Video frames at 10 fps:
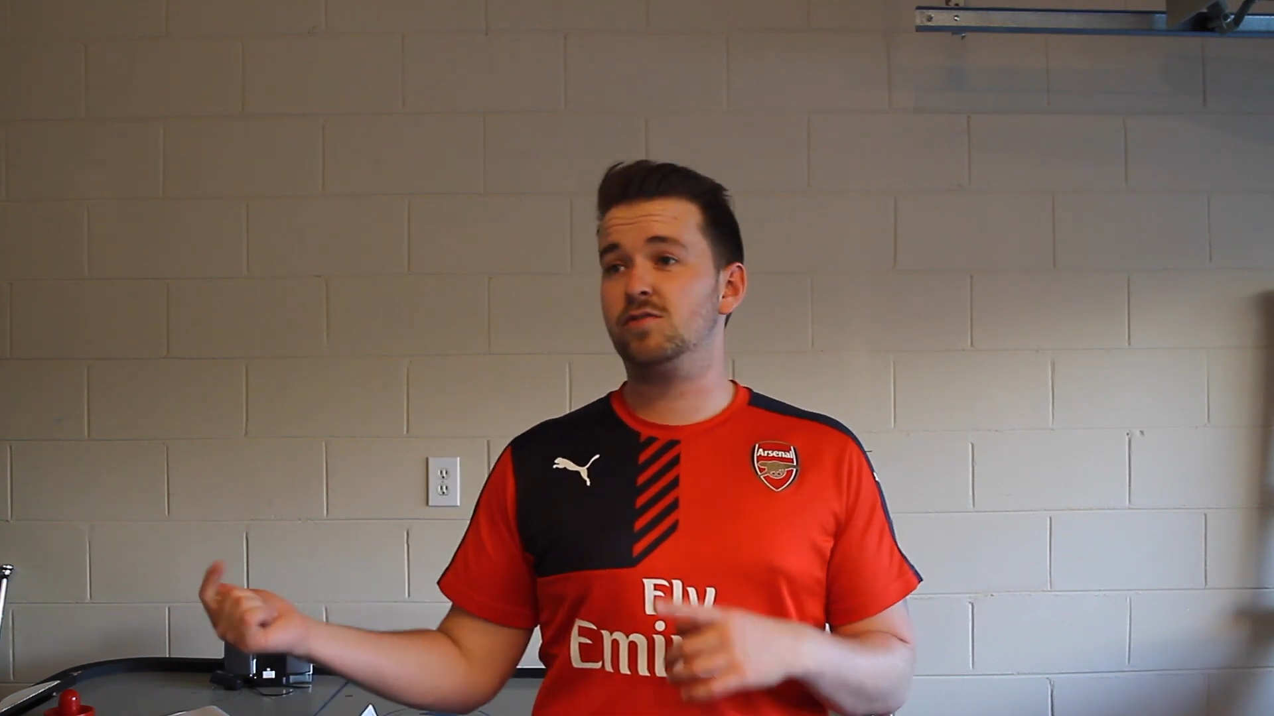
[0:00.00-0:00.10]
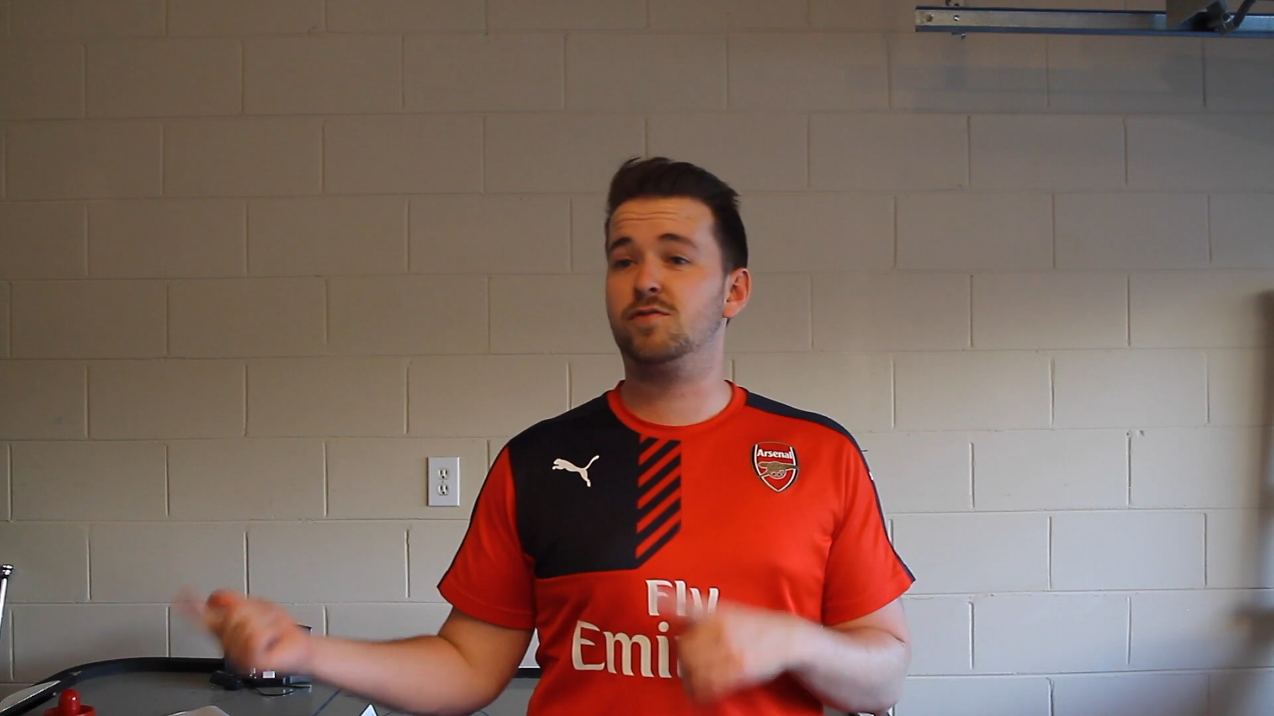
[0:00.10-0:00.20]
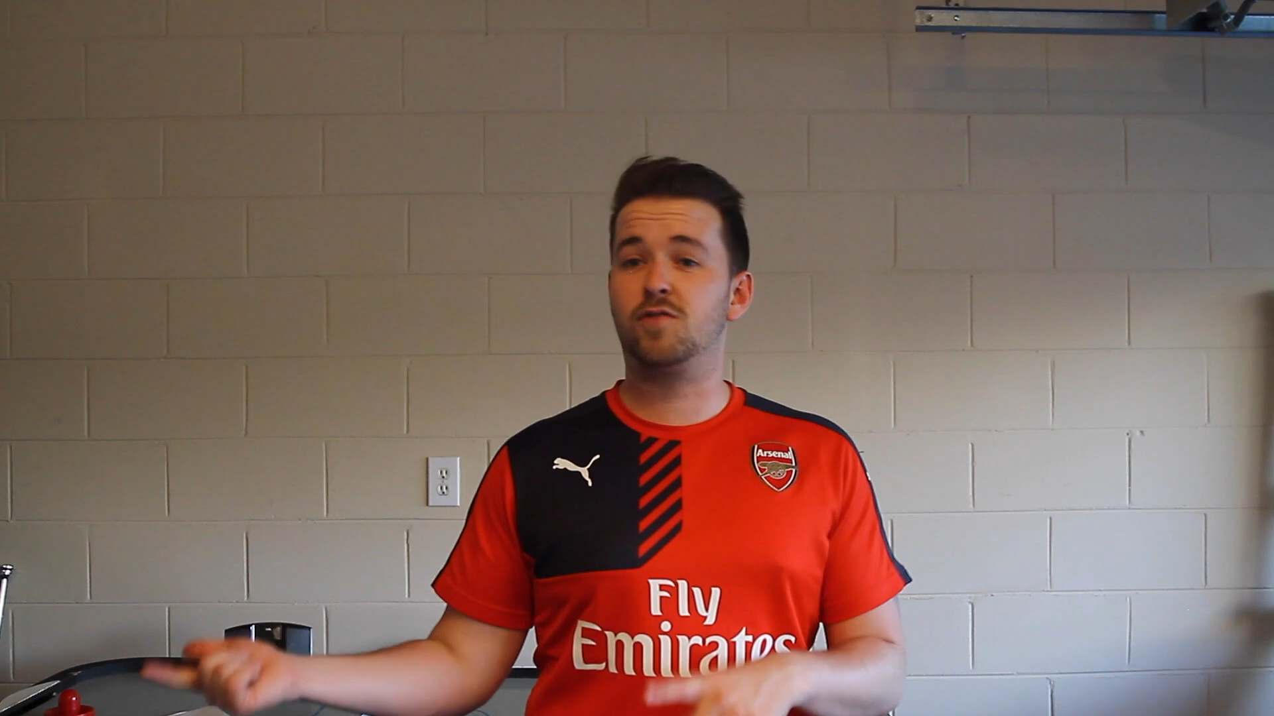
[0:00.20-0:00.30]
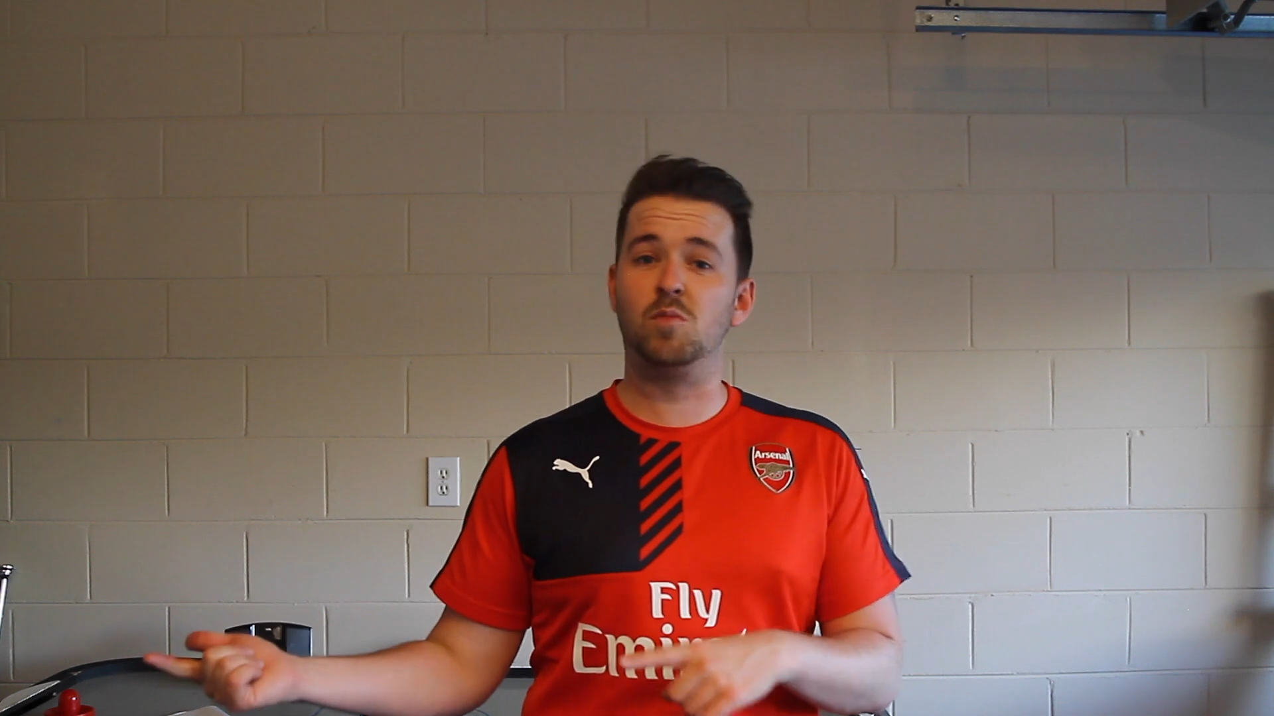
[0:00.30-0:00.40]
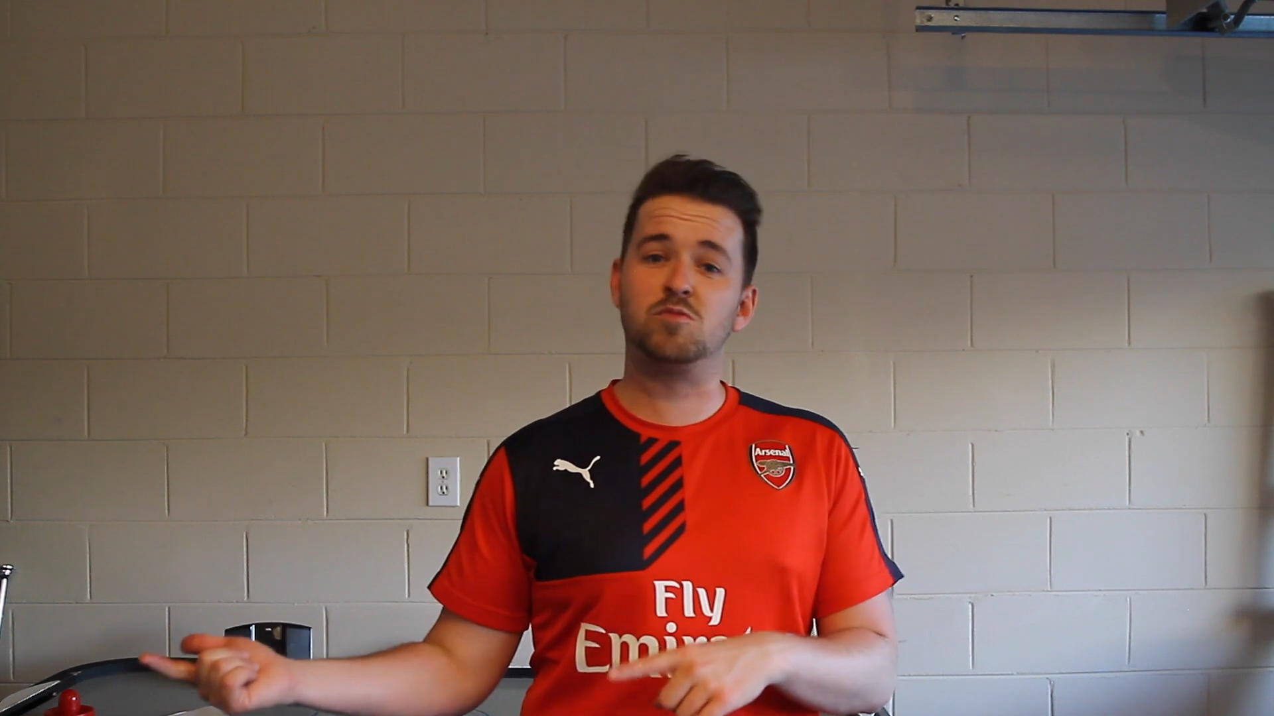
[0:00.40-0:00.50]

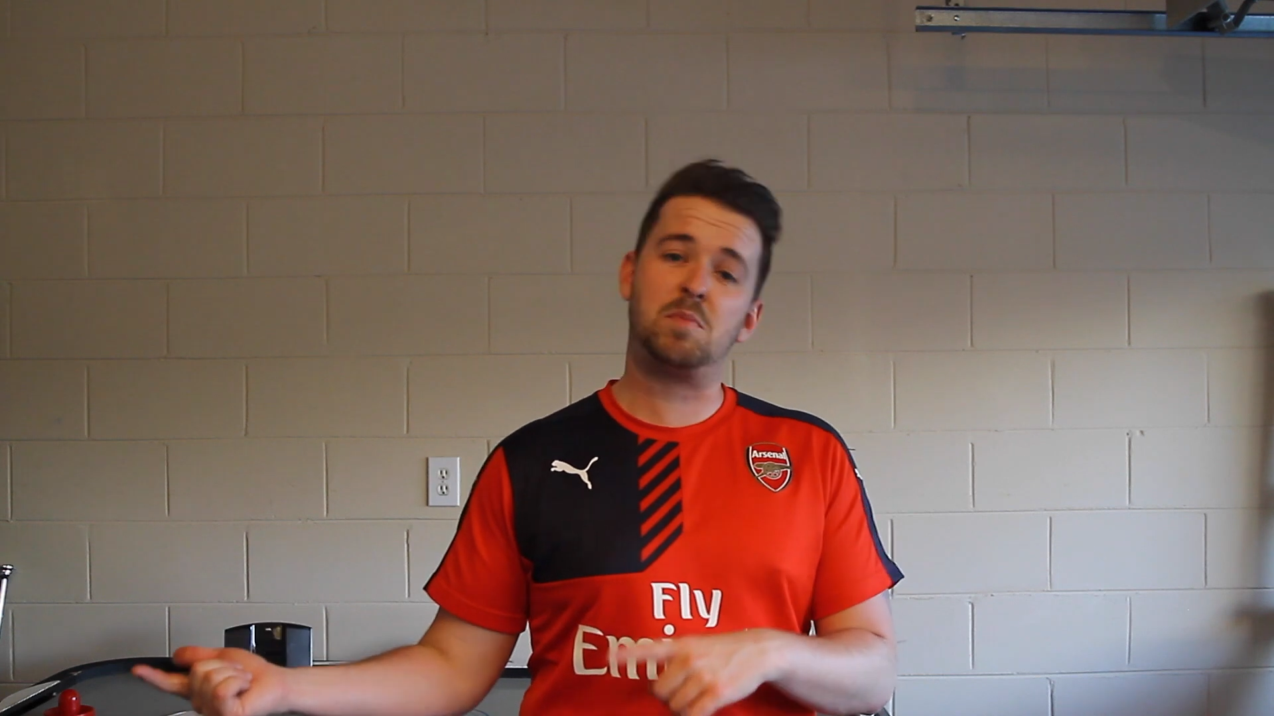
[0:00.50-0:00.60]
from